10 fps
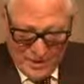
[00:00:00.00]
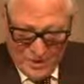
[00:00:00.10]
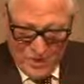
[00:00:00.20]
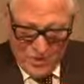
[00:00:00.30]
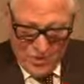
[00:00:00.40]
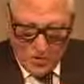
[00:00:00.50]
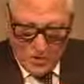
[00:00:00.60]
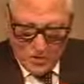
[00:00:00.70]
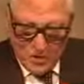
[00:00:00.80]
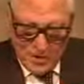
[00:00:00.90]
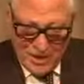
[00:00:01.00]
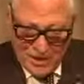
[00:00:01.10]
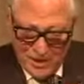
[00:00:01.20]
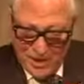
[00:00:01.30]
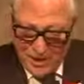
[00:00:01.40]
That horse
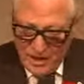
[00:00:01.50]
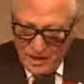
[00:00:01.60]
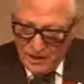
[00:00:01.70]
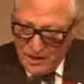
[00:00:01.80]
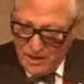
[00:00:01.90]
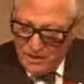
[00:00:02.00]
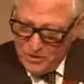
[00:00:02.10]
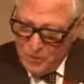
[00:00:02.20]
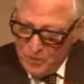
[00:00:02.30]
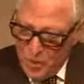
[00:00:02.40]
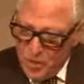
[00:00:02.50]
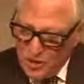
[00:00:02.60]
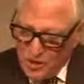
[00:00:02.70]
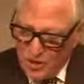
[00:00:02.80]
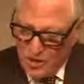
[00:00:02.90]
allowed to
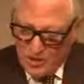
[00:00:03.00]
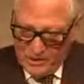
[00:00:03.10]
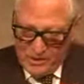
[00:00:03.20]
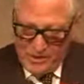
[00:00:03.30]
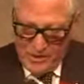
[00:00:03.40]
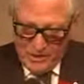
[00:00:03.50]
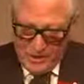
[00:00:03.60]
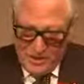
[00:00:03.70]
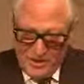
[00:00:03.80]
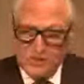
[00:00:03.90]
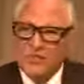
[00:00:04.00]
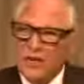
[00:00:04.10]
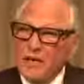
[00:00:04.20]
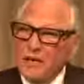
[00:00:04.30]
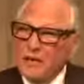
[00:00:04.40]
pull a cart
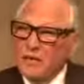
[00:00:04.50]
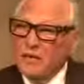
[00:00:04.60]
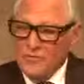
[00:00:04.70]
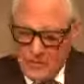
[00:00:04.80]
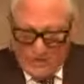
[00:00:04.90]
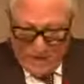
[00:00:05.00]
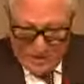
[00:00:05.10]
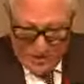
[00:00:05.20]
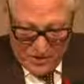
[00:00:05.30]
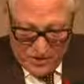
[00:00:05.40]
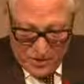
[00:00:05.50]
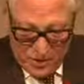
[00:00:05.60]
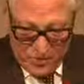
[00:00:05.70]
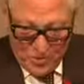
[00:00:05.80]
instead of him having to push